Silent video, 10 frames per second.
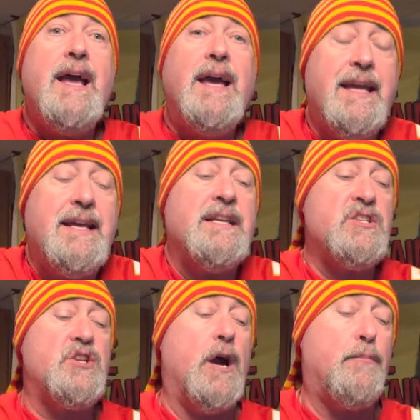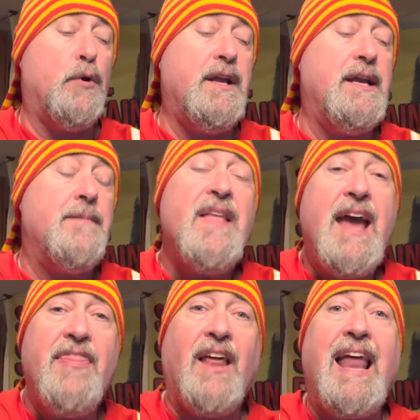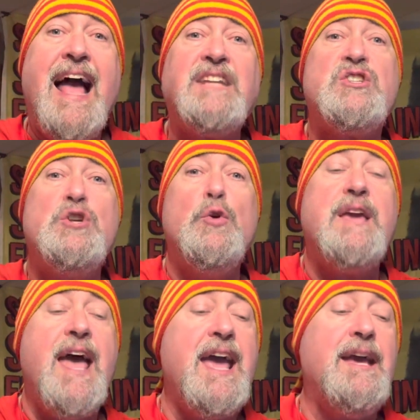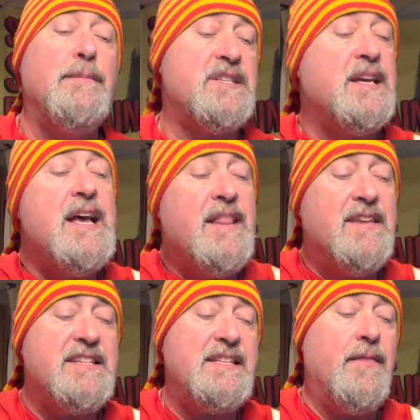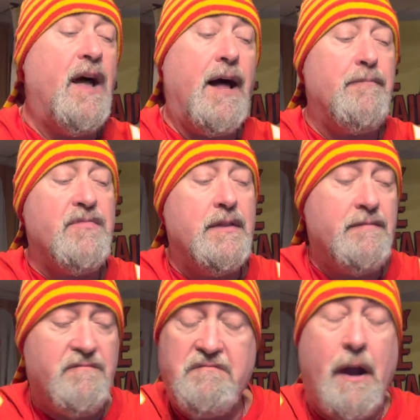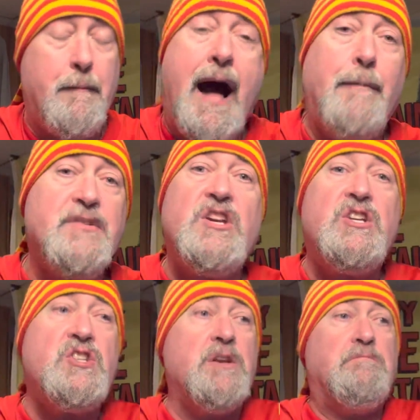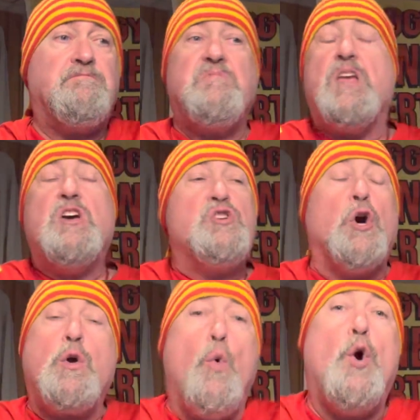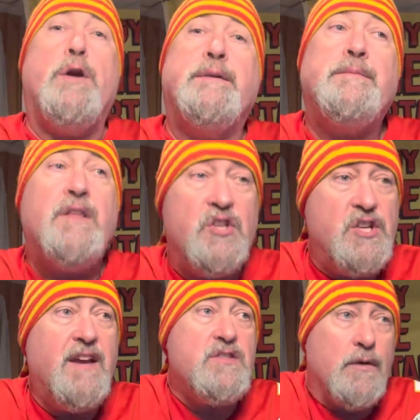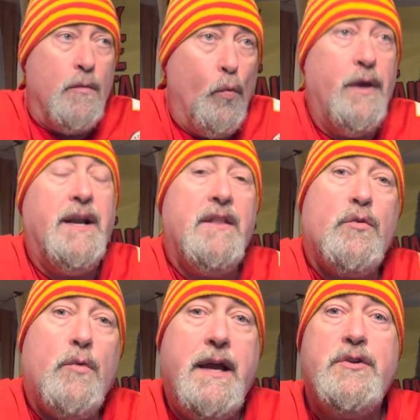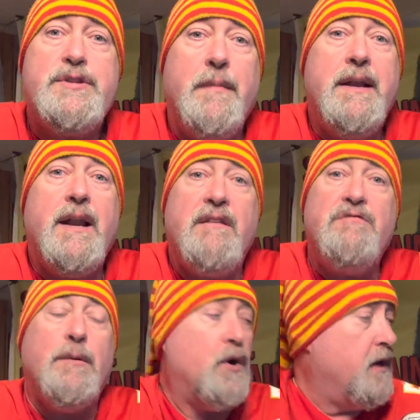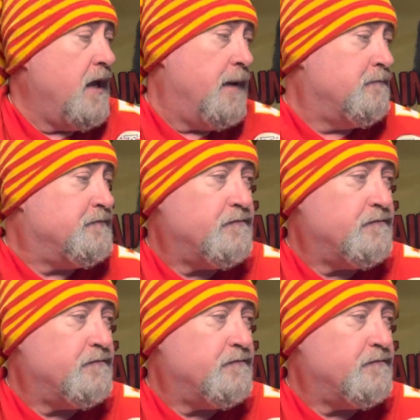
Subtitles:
It didn't start pretty. In the last two games, the opposition, Turk Wharton, the Chiefs went into the Raiders Monday Night Football game